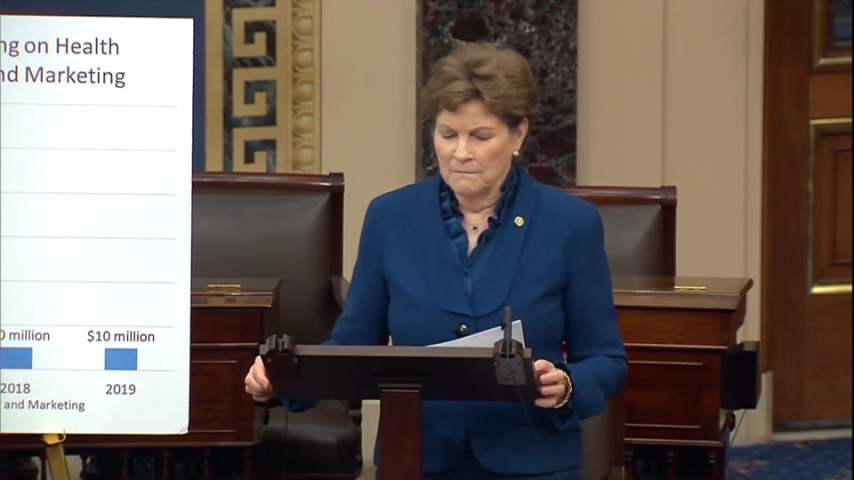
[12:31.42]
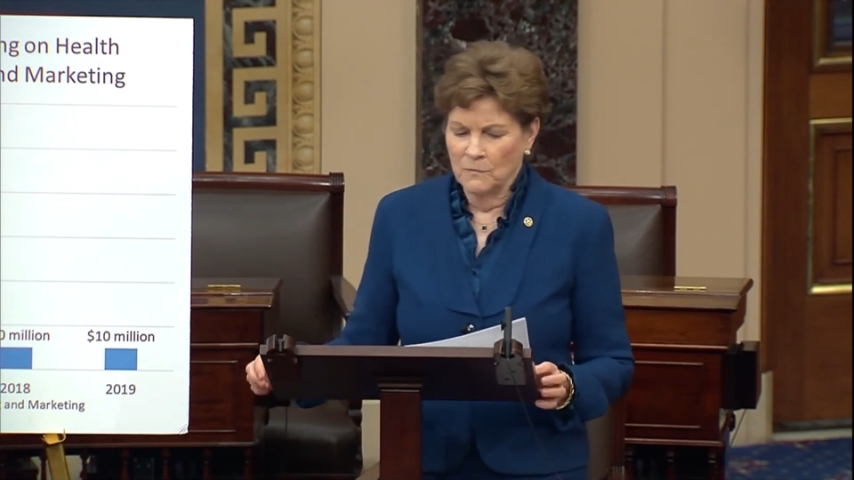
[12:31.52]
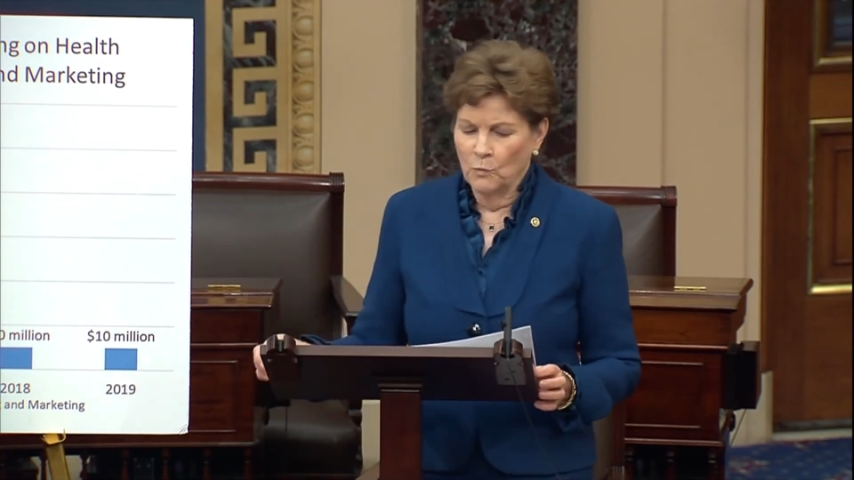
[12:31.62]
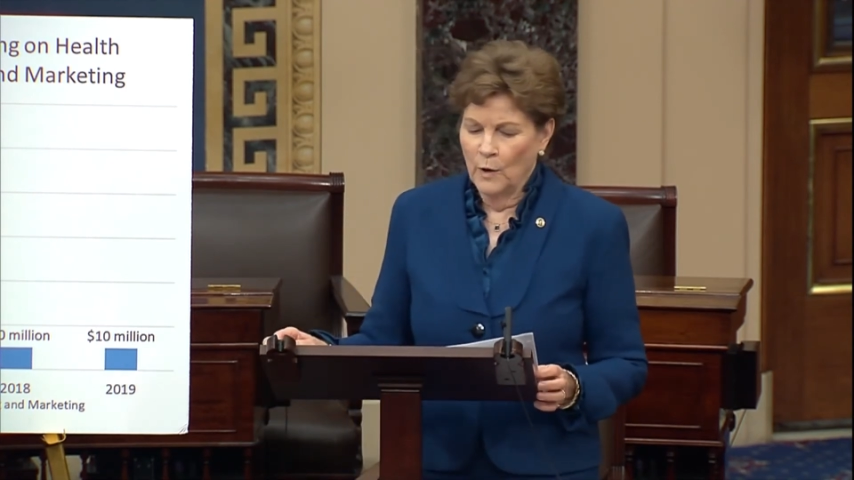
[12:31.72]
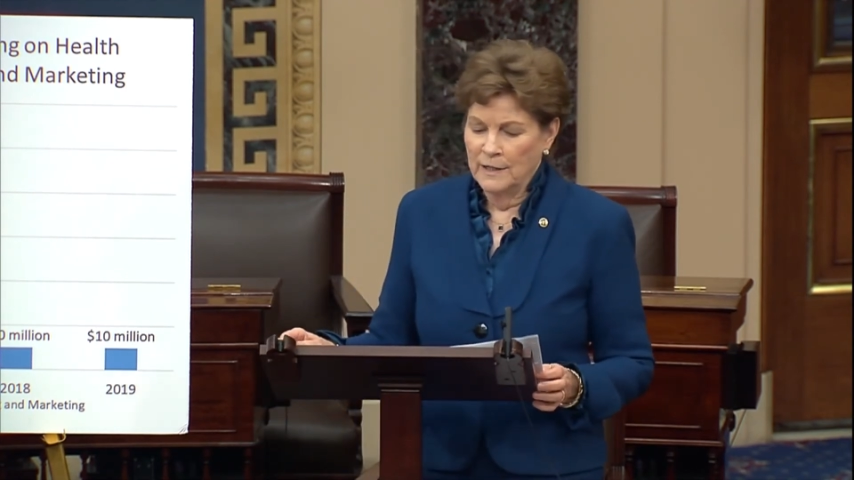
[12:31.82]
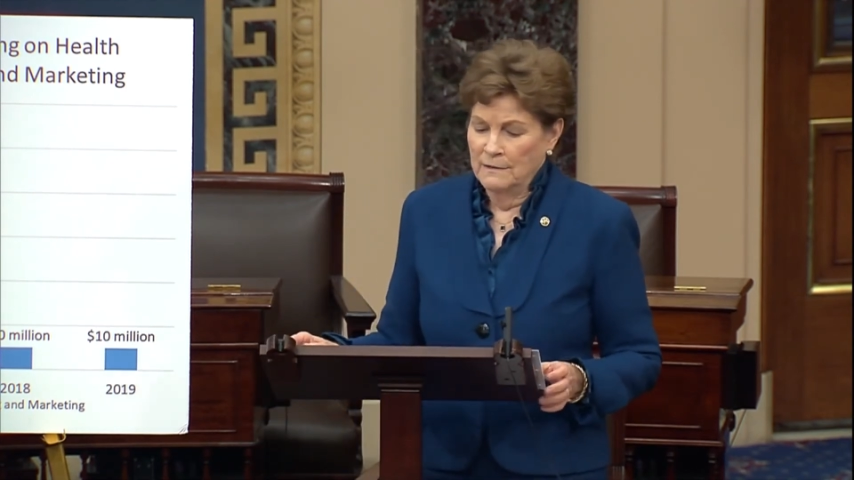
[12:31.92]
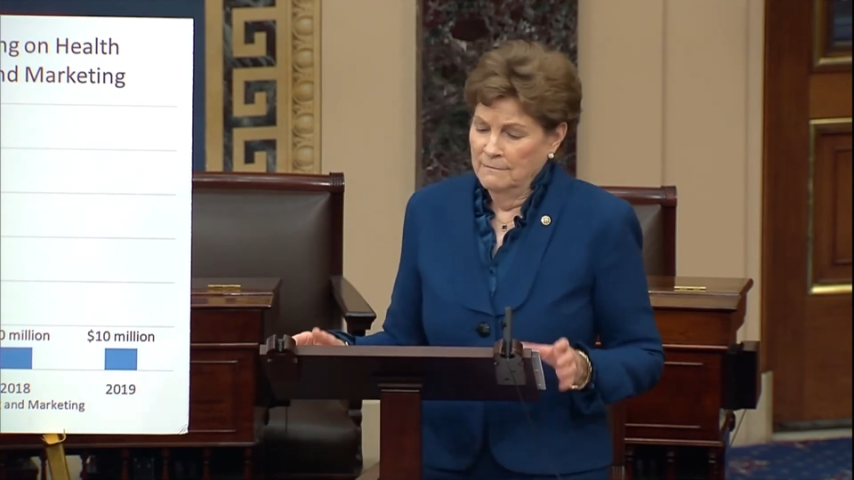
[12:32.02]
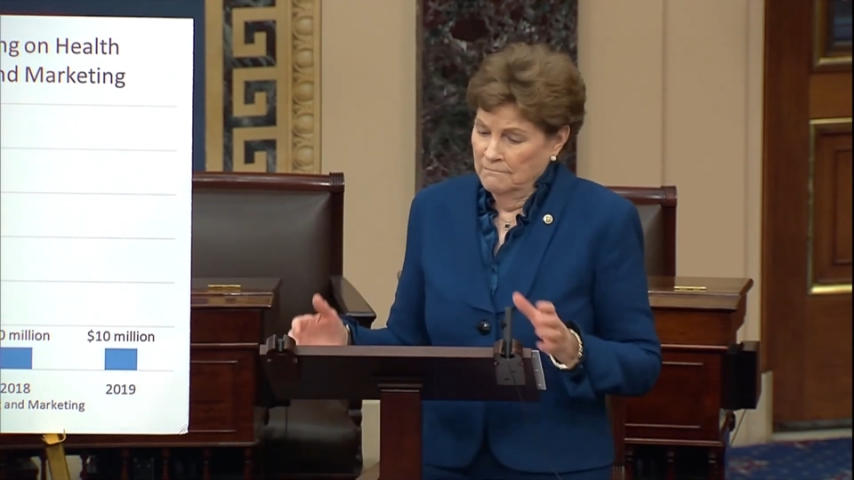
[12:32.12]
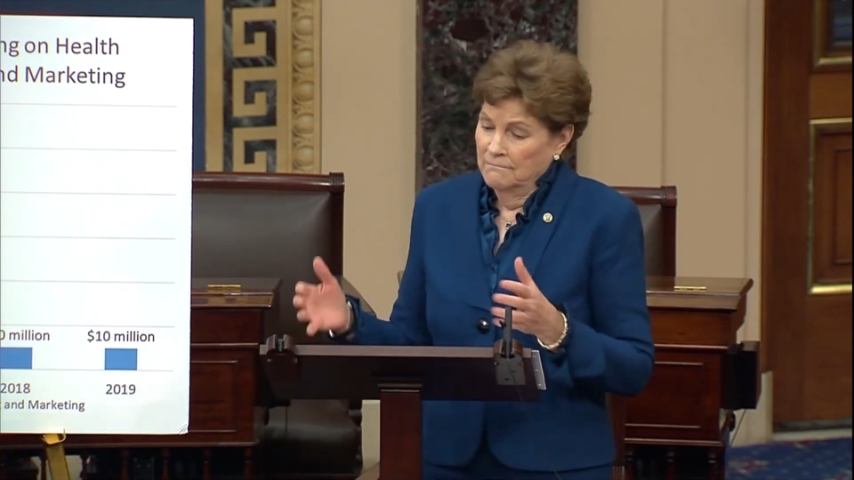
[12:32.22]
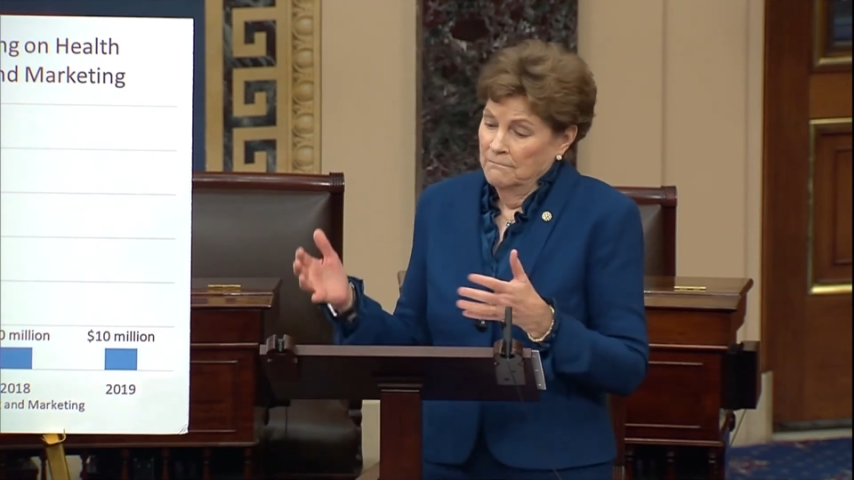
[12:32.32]

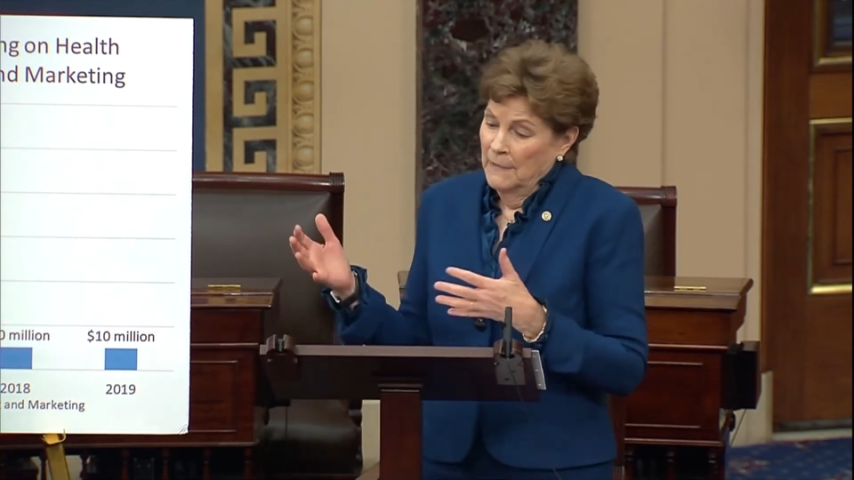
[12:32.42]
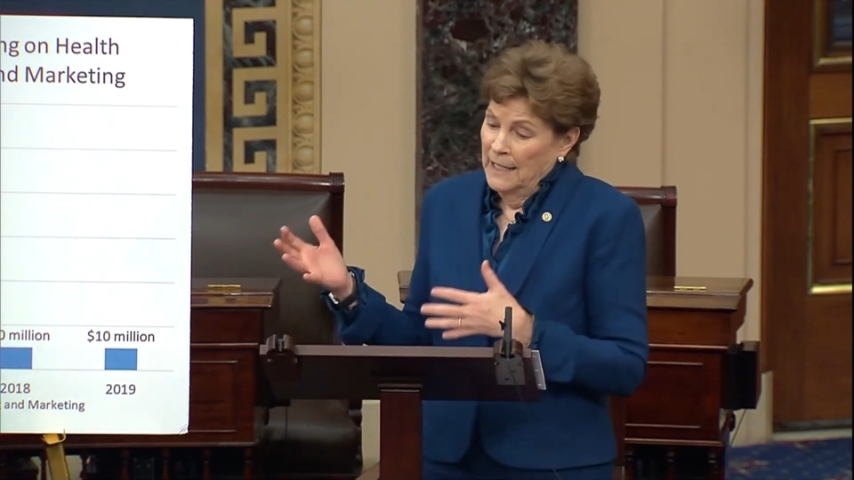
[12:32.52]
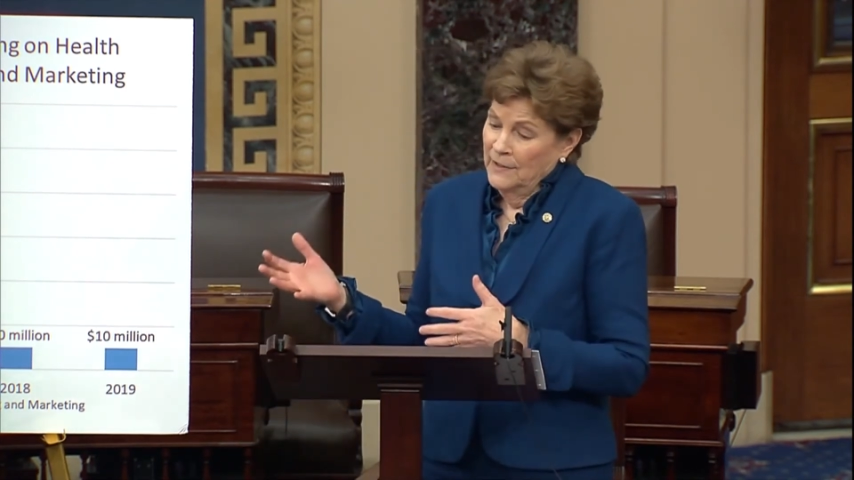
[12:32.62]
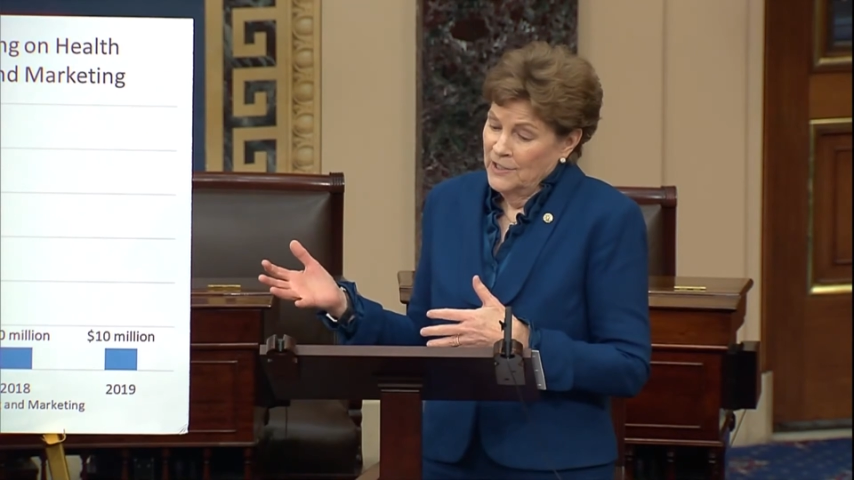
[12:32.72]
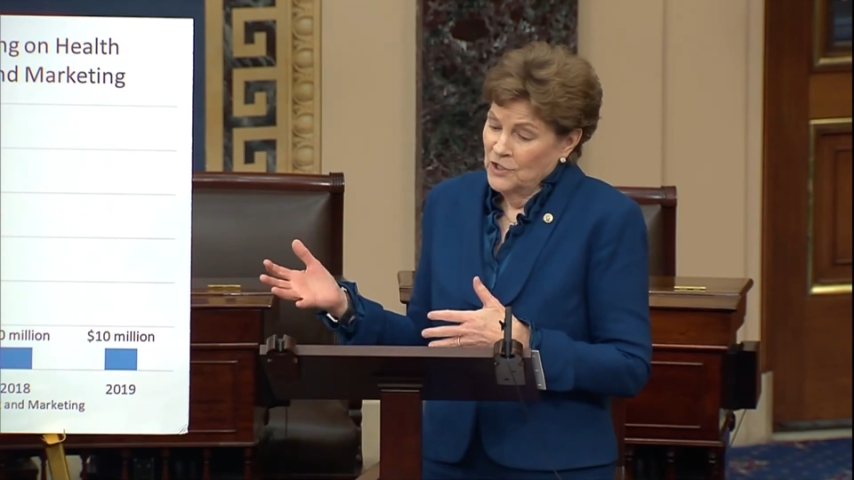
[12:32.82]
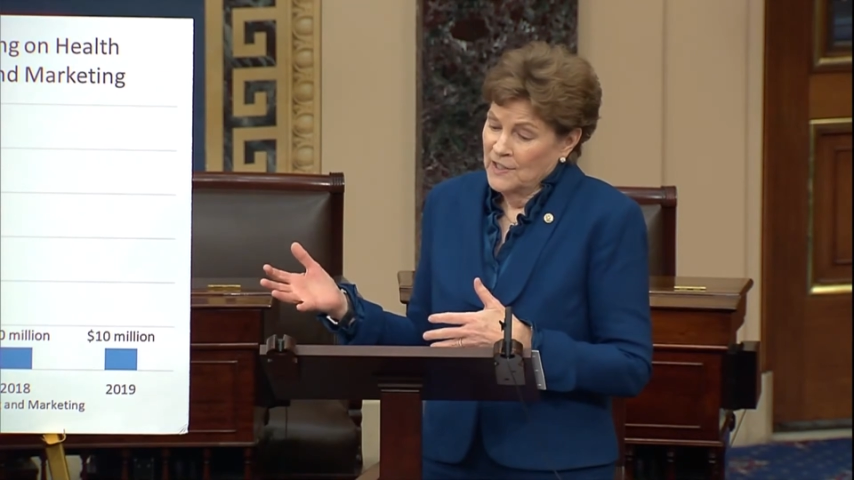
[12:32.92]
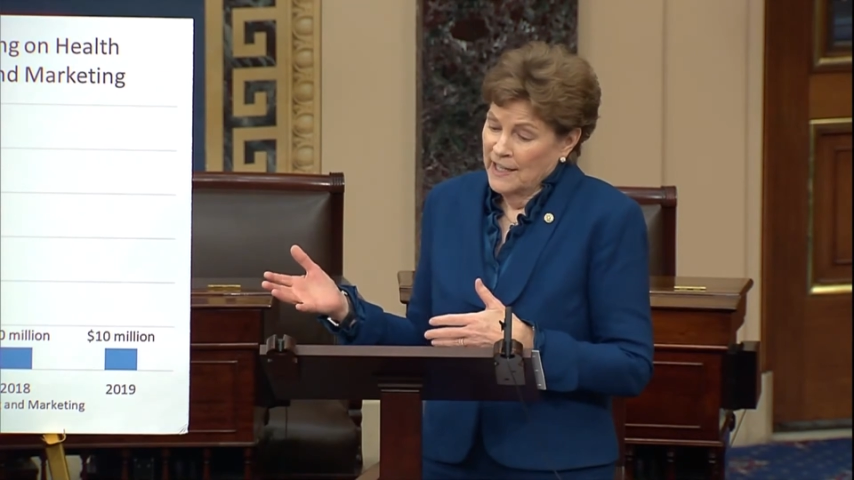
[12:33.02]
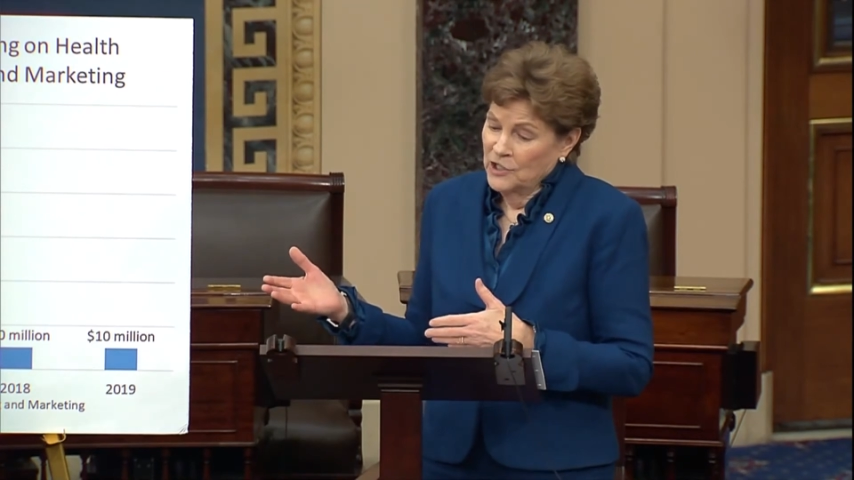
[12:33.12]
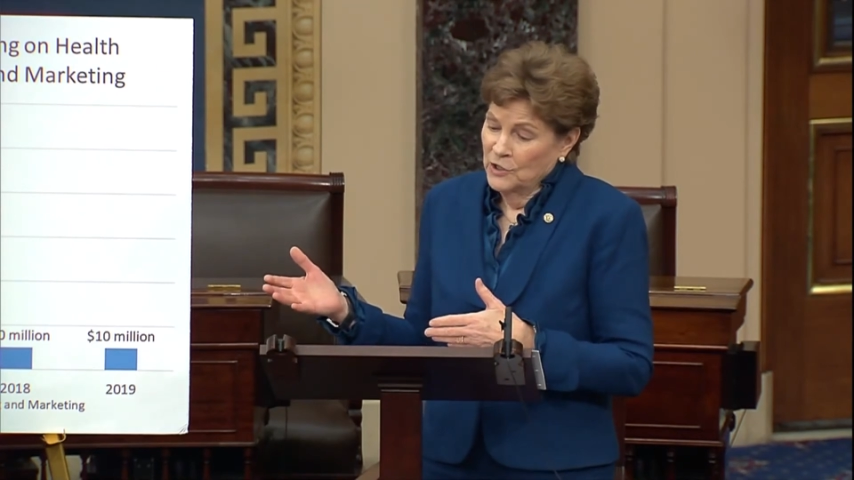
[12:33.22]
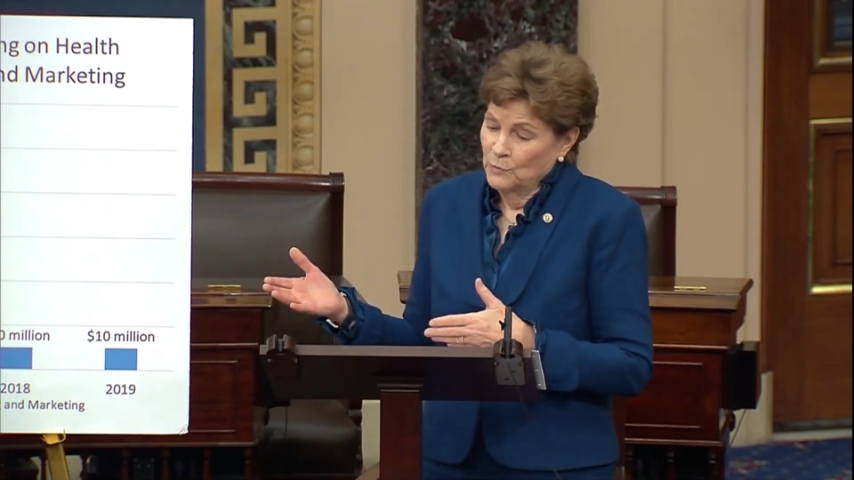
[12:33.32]
what my
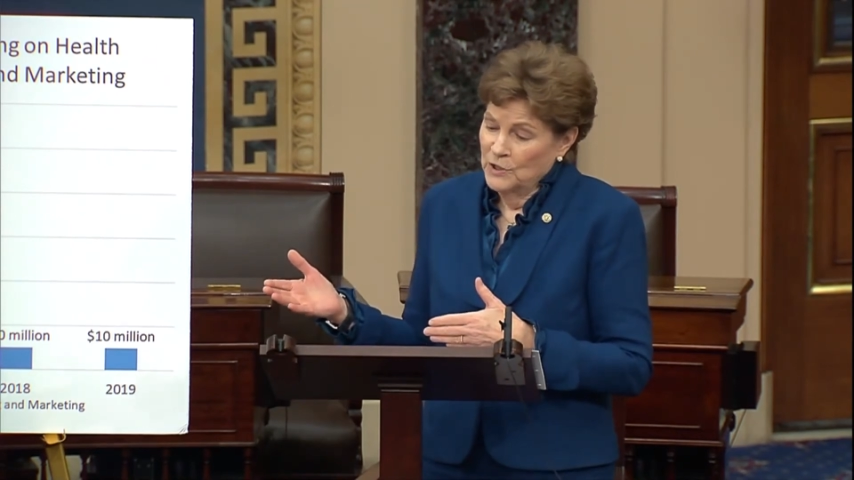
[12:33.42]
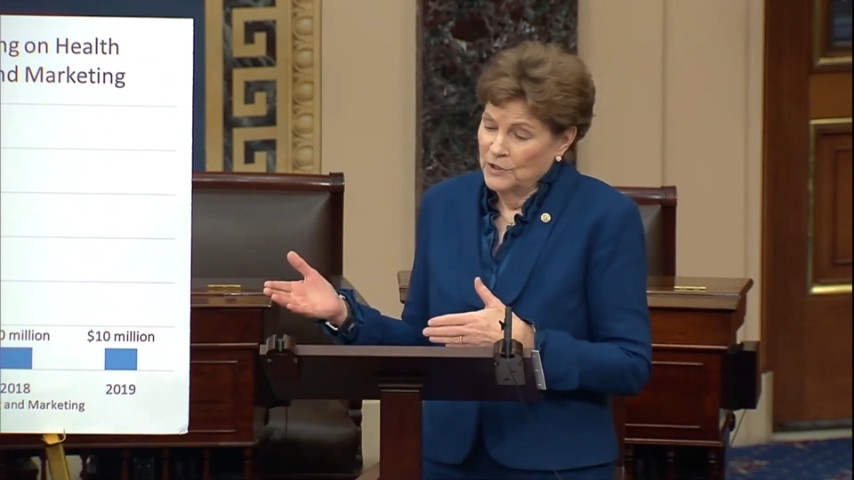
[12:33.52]
legislation would